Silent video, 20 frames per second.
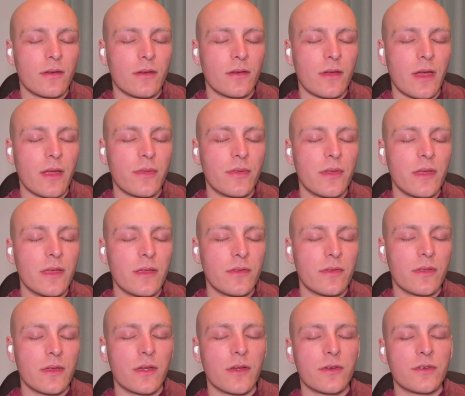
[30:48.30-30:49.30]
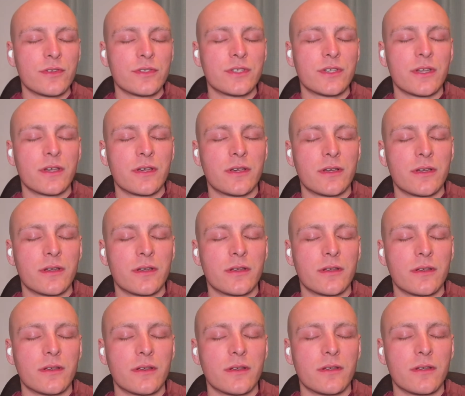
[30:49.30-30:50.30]
I think there's a
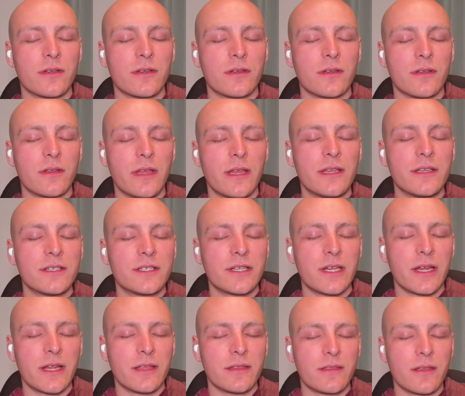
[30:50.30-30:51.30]
insight